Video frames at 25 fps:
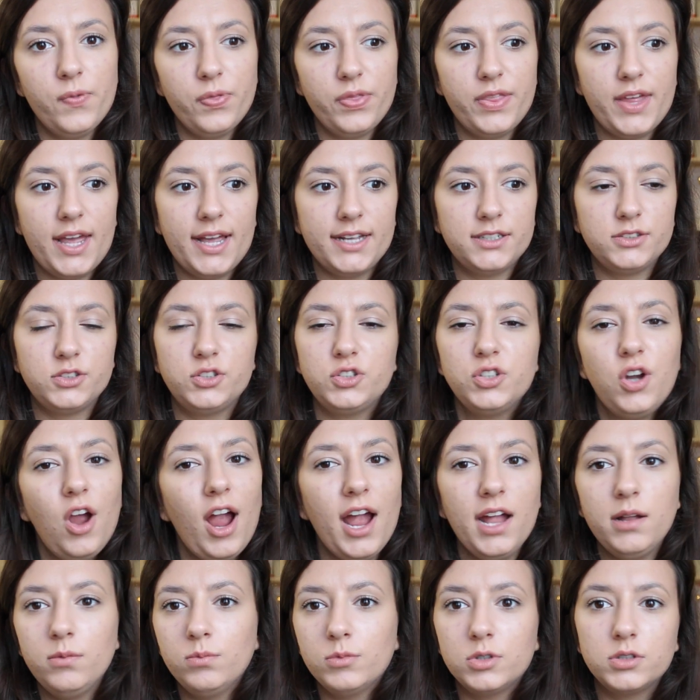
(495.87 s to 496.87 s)
then
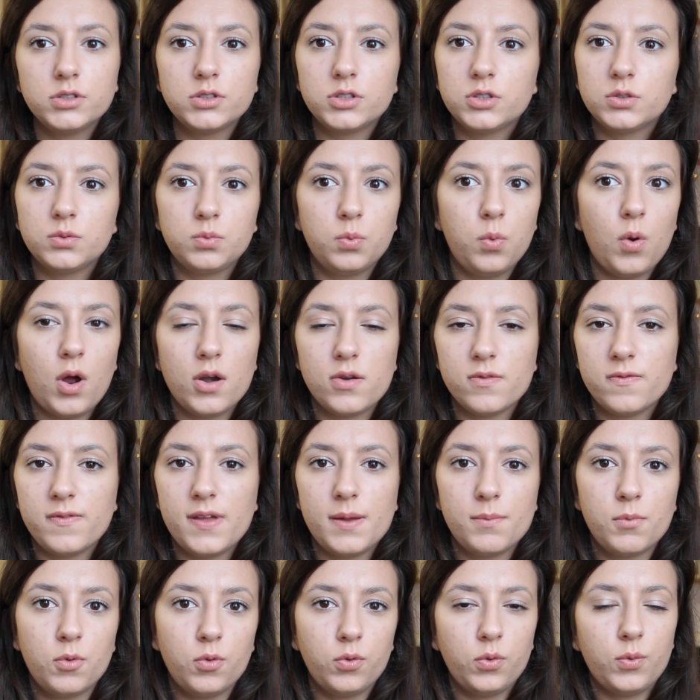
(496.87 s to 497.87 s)
try and watch one of
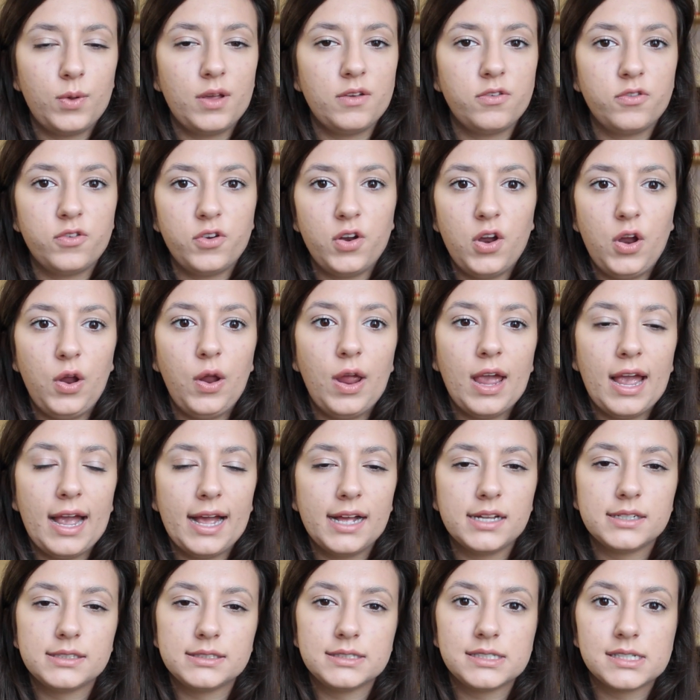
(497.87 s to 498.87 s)
them all the way through
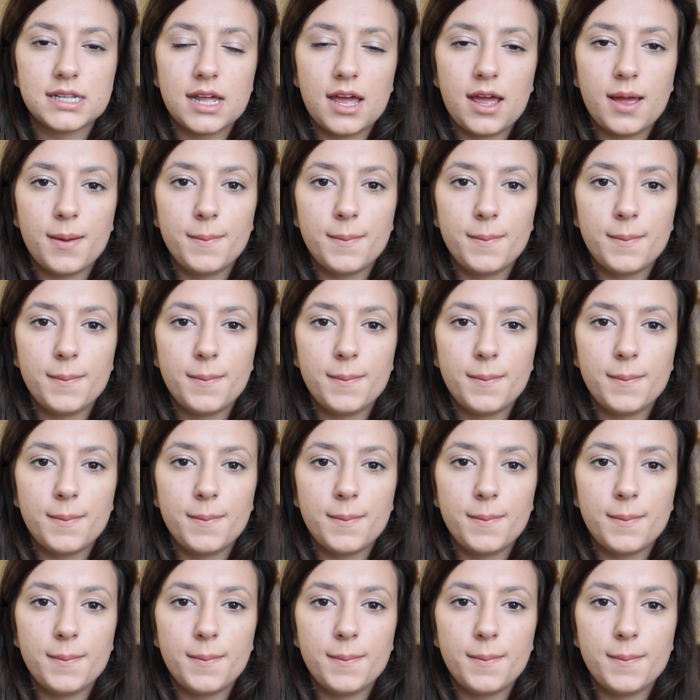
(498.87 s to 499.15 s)
and